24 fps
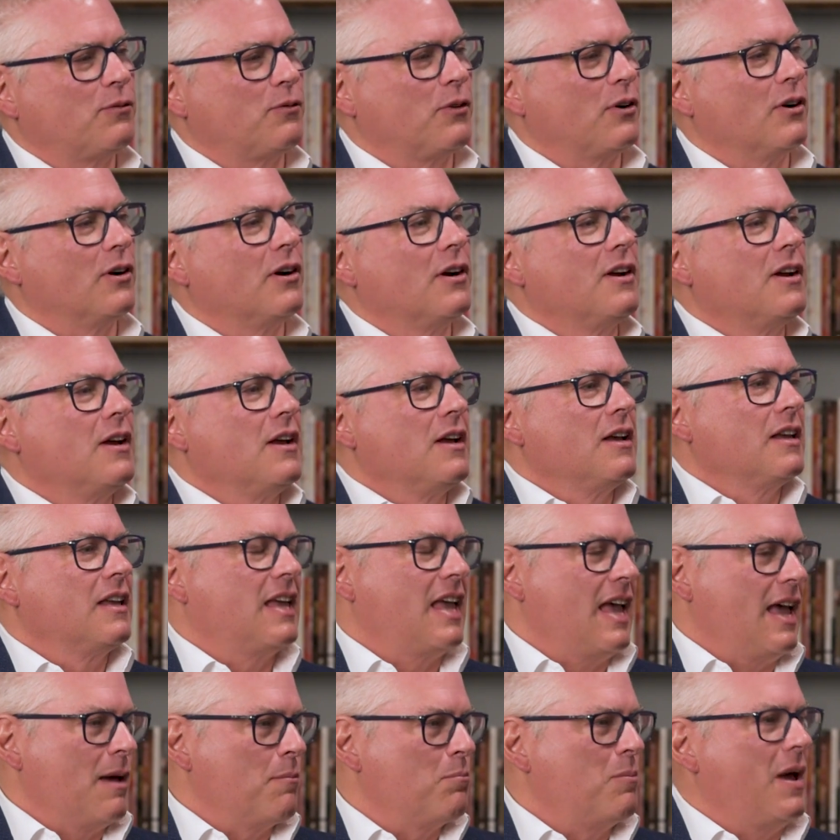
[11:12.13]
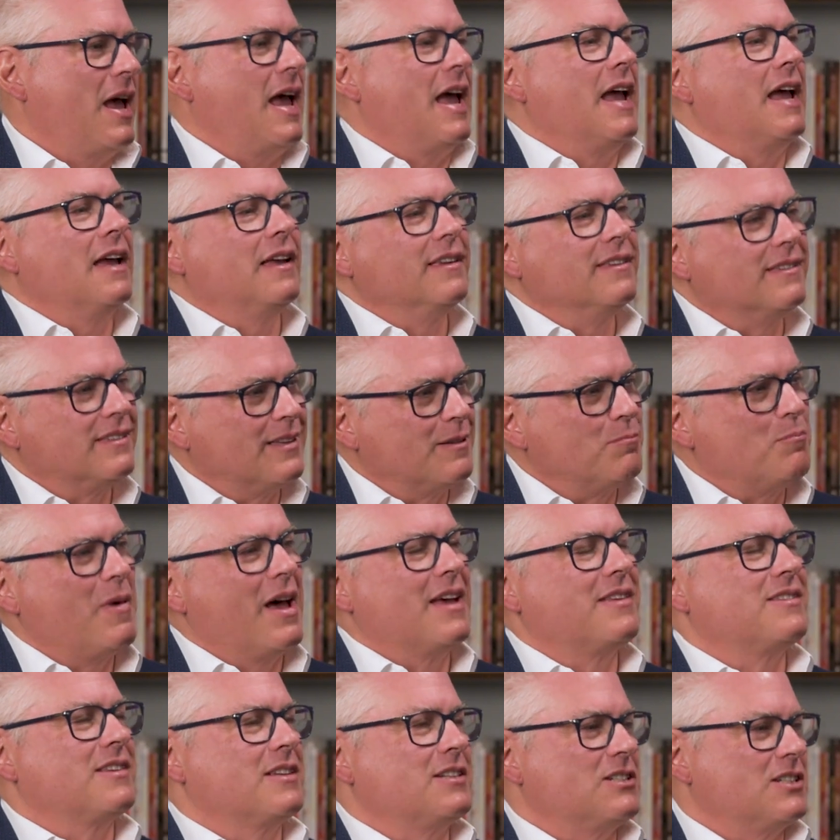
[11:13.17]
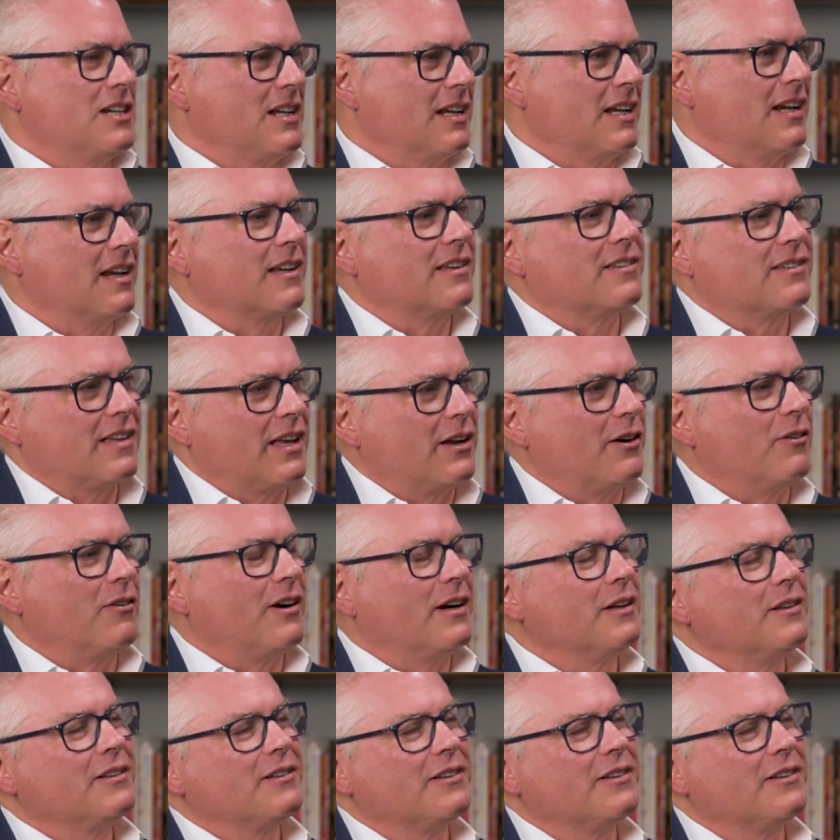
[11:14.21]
for campaigns and messaging, et cetera.